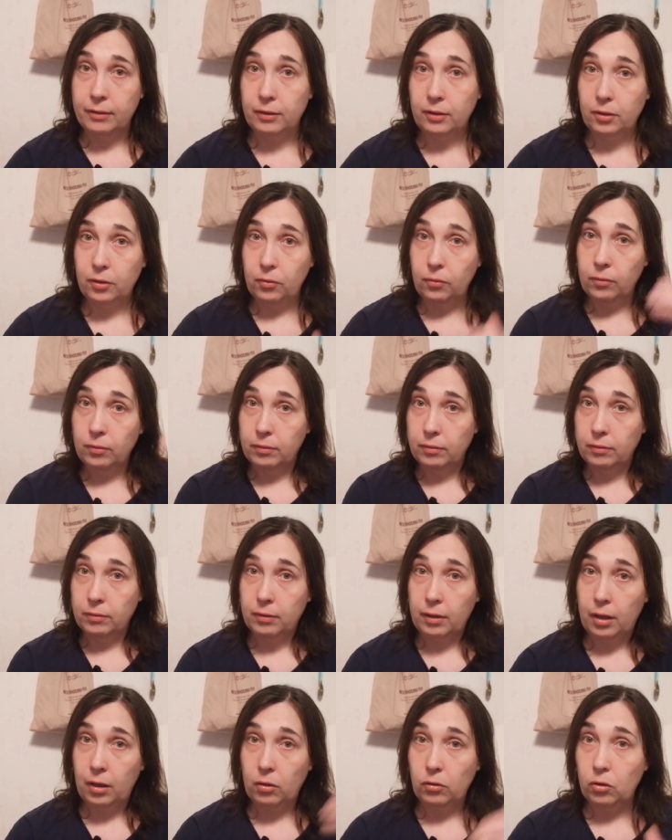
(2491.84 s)
you know,
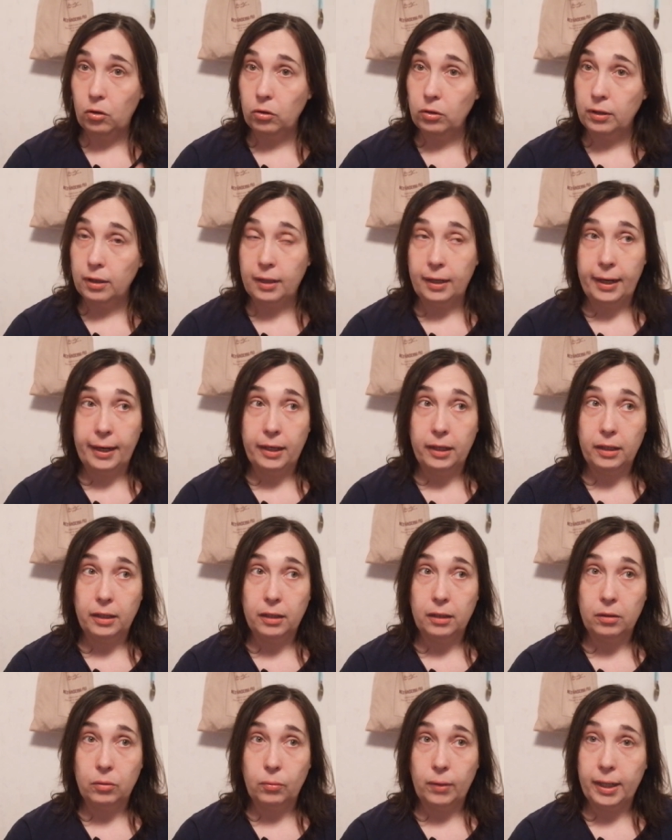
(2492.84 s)
how long the line
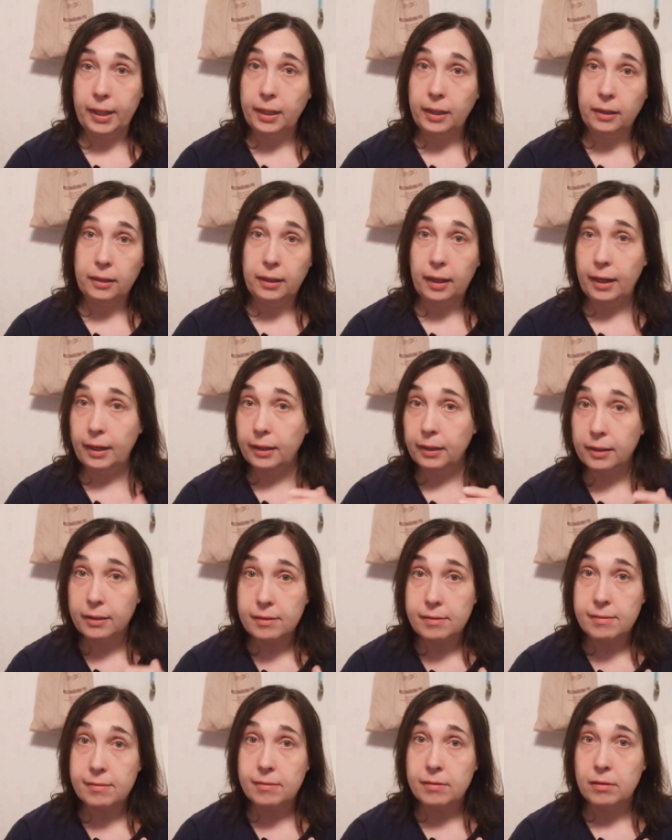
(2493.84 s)
in the waiting line
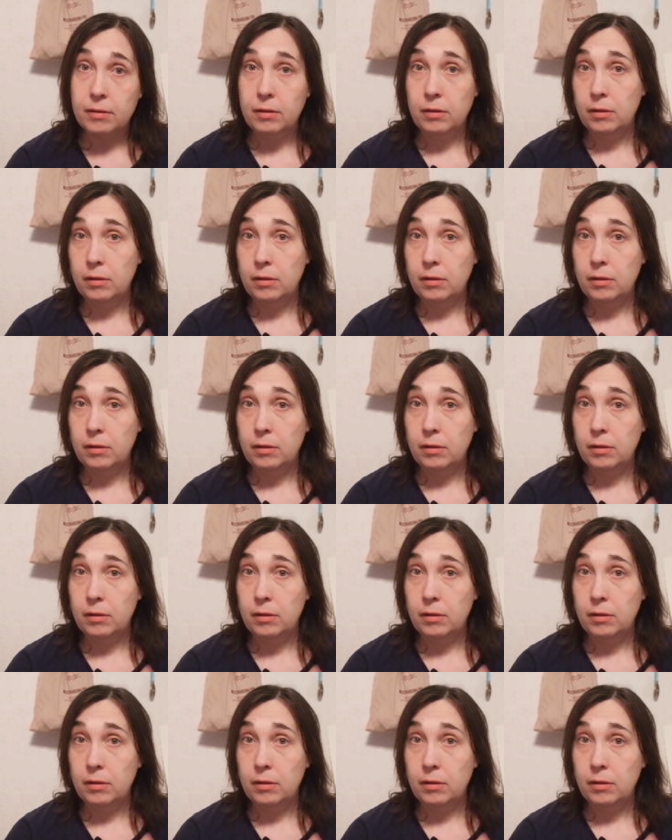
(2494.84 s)
is.